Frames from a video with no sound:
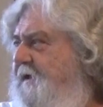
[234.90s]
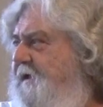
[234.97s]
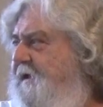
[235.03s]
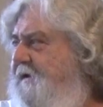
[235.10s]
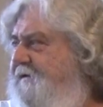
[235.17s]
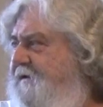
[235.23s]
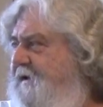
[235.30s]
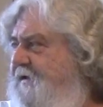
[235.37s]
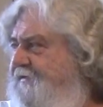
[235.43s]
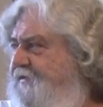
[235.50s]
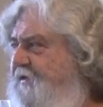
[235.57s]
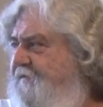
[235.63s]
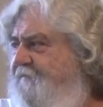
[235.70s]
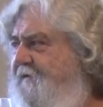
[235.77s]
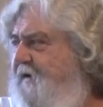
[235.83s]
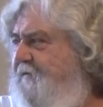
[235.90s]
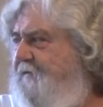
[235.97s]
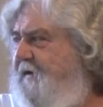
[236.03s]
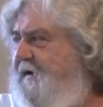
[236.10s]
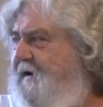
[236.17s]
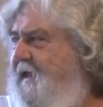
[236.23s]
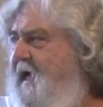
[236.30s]
It does look very,
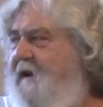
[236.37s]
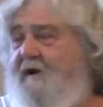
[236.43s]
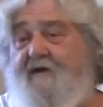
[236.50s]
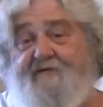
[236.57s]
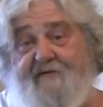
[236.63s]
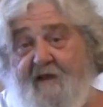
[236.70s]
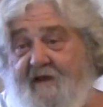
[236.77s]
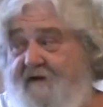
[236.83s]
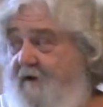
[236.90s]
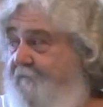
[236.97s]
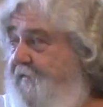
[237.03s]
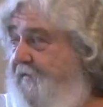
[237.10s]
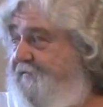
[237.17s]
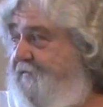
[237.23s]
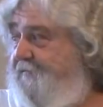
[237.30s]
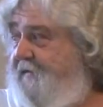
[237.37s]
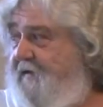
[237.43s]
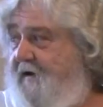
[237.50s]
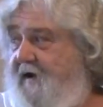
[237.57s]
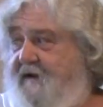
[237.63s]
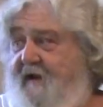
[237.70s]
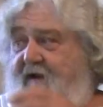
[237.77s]
very cloudy. It looks like an unfiltered
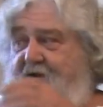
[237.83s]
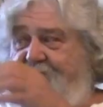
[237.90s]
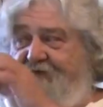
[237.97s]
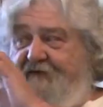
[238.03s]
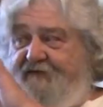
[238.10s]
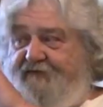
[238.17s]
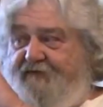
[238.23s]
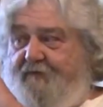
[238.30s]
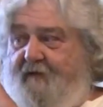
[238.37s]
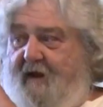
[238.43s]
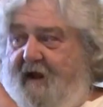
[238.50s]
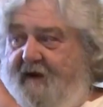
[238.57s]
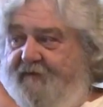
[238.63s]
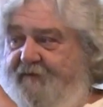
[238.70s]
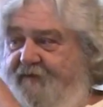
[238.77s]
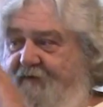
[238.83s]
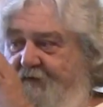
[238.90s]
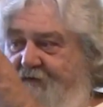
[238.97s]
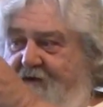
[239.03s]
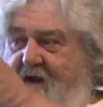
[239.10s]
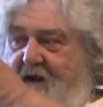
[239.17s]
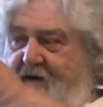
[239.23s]
beer. I can see some light
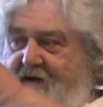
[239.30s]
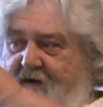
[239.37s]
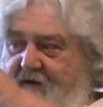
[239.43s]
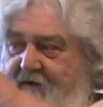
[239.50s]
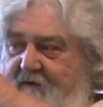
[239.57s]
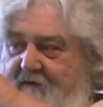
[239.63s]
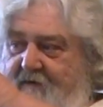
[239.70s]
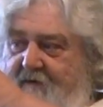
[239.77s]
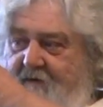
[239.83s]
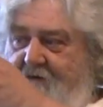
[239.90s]
through down here.